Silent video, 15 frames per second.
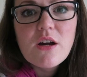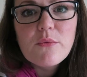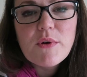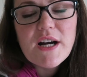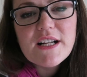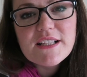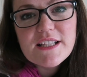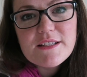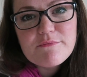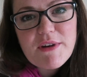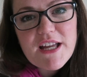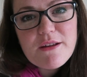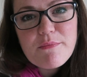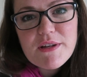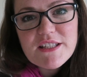Well, in
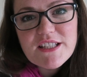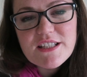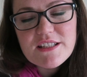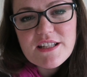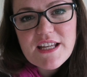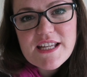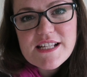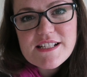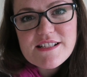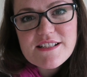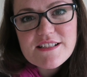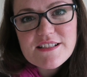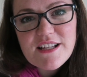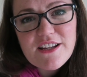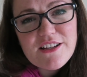my opinion,
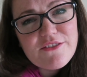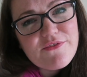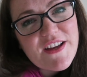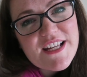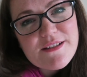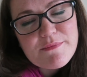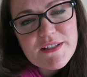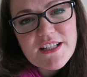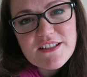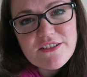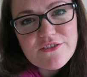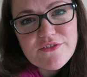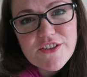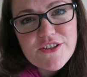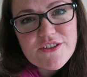it's an investment in your
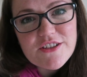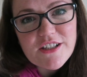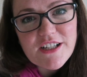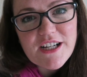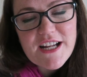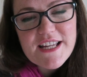future.